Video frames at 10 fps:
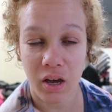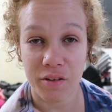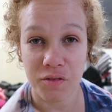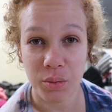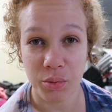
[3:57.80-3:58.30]

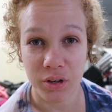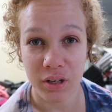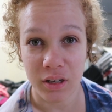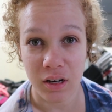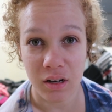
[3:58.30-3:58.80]
IV put
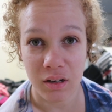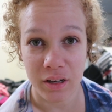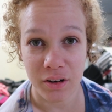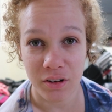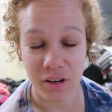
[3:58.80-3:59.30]
in
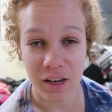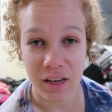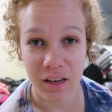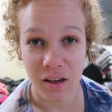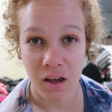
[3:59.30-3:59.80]
later
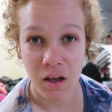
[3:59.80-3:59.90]
today,